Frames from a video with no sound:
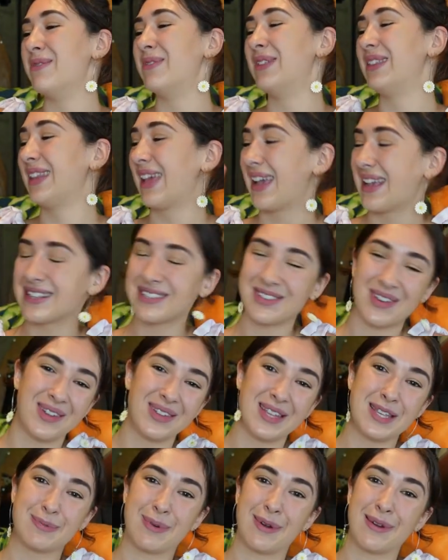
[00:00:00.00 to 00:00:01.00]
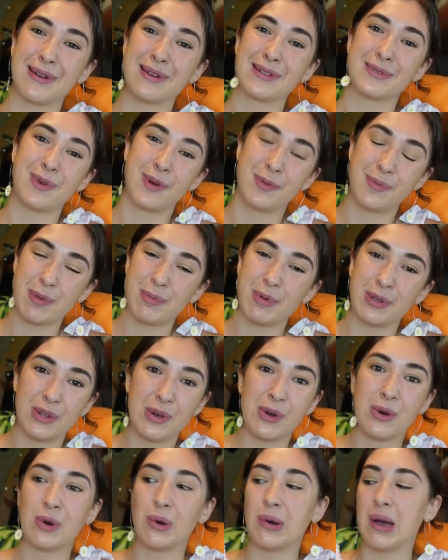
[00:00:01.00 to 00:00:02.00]
Links to all these products will be
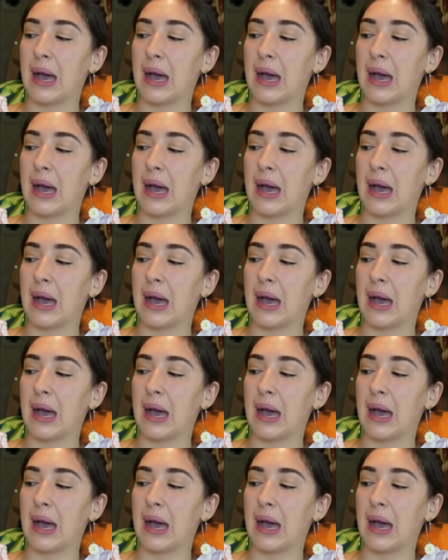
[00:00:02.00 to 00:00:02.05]
below,